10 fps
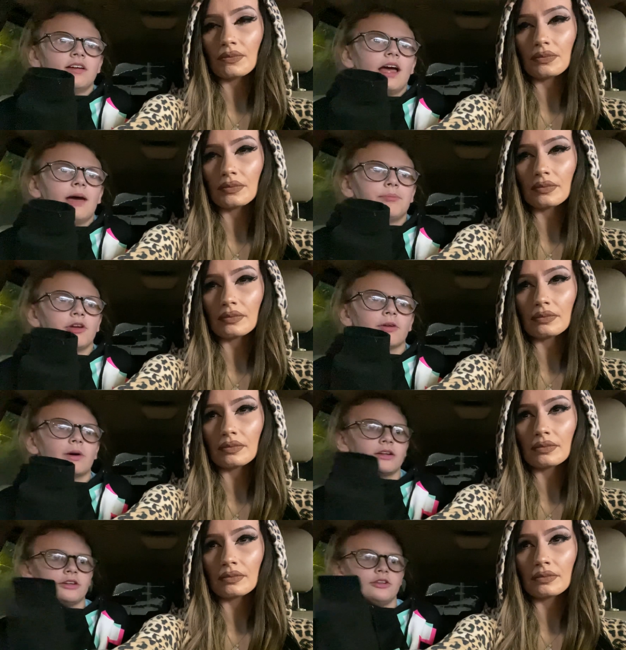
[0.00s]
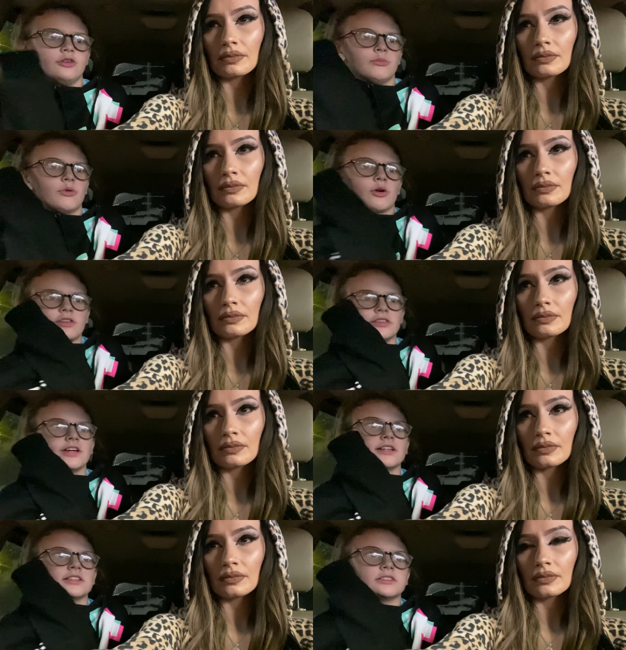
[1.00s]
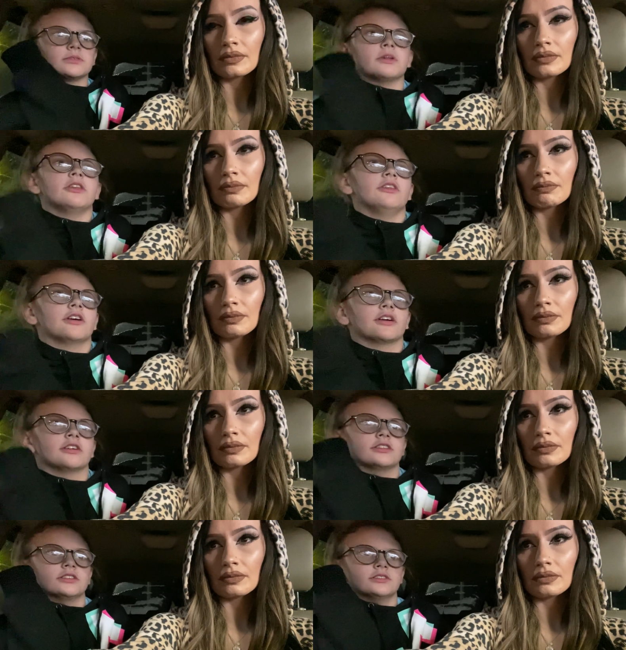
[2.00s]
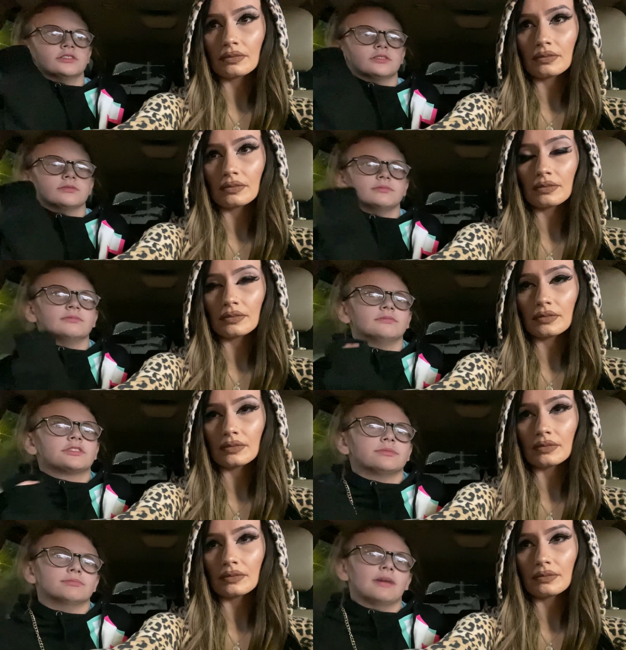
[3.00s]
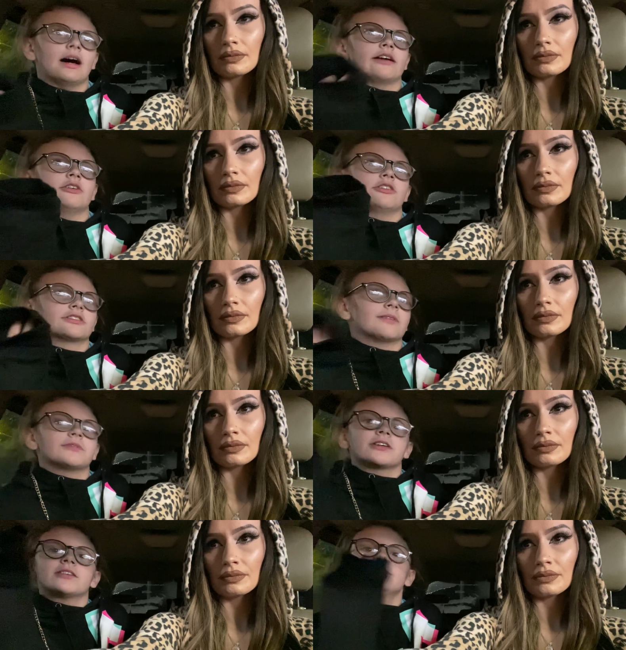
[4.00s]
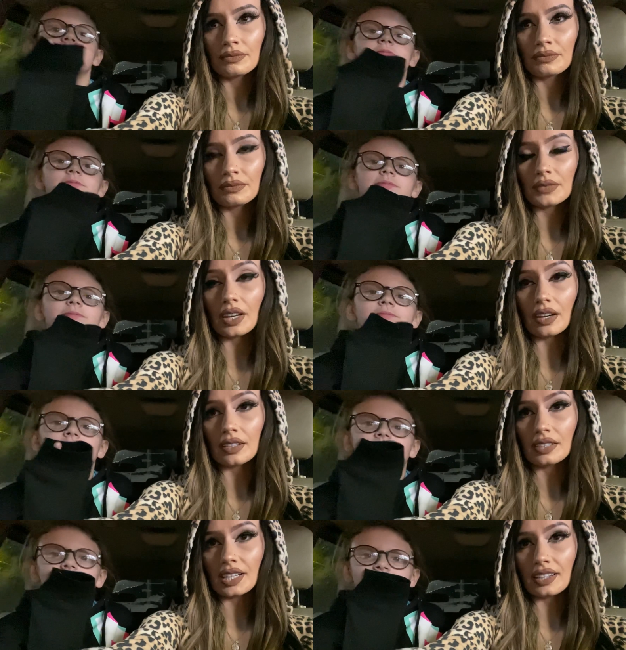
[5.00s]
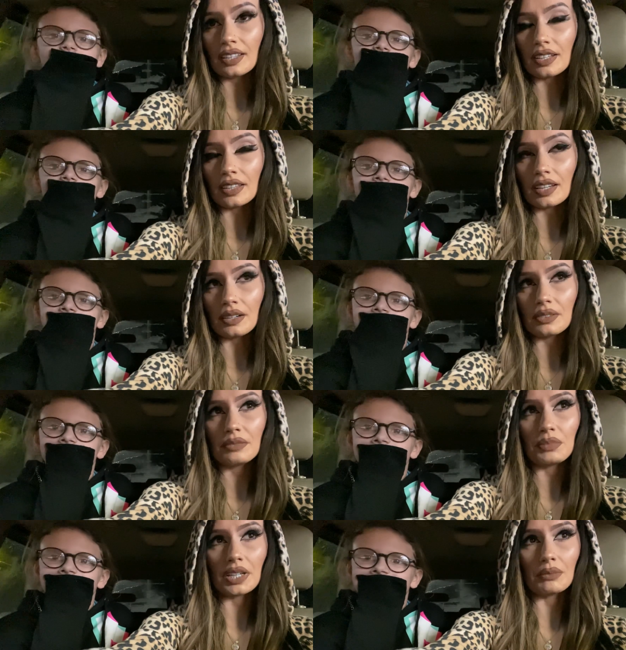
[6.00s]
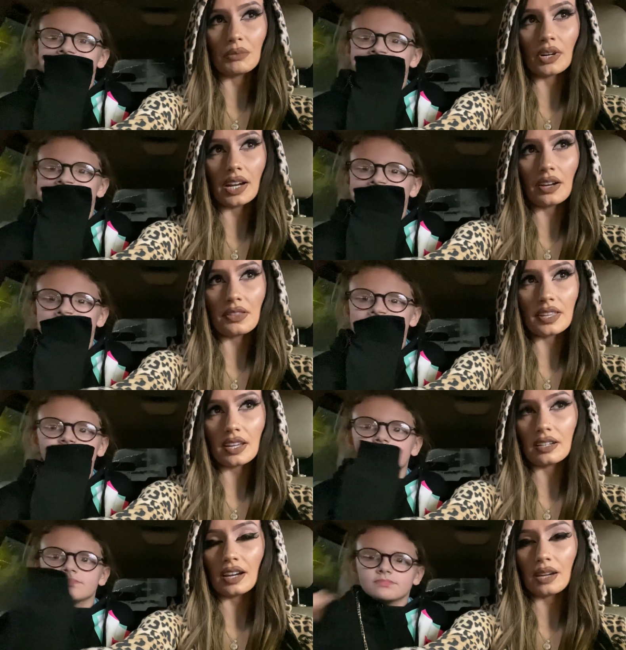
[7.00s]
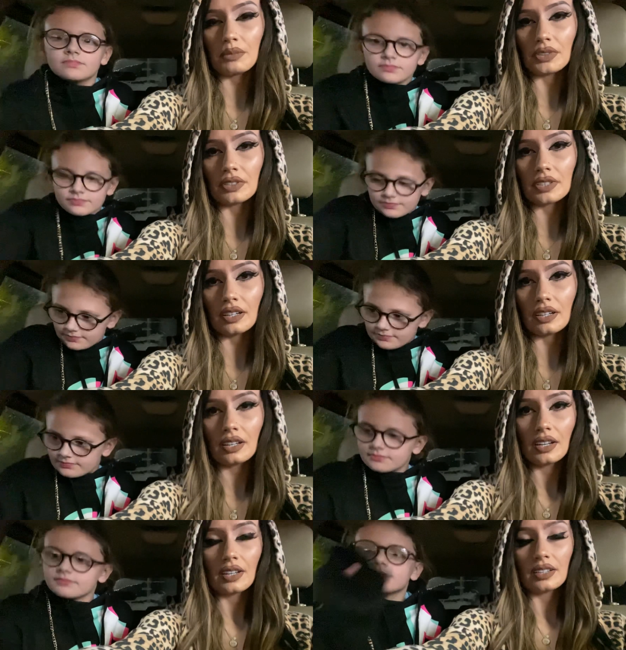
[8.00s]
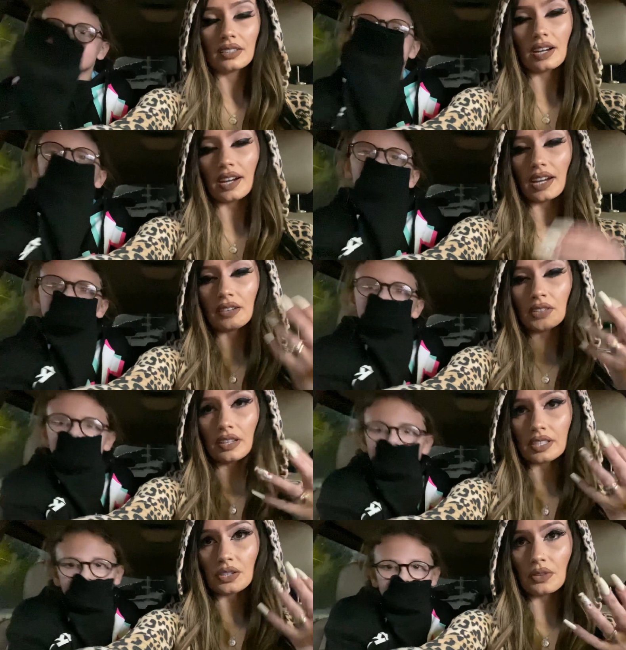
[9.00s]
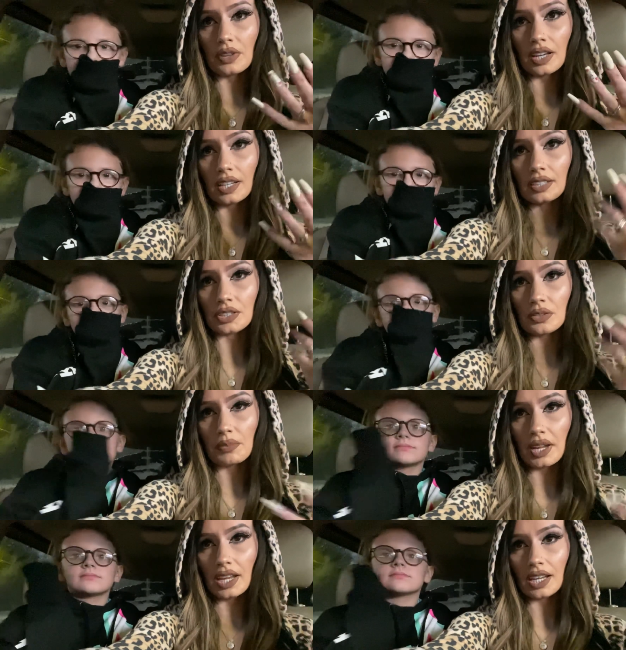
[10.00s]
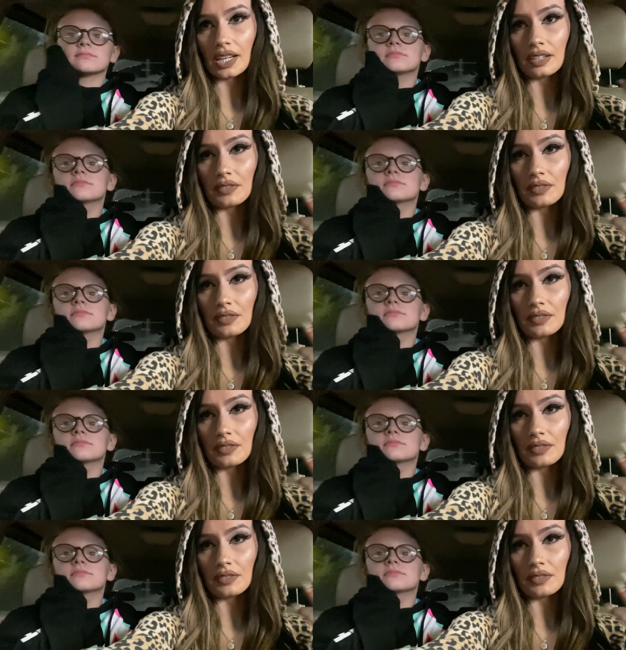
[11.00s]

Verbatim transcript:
Speaker 1: happier and want to do more things with their smile or something.
Speaker 2: Yeah, and I think that being more healthy and able to not have all the toothache and tooth pain and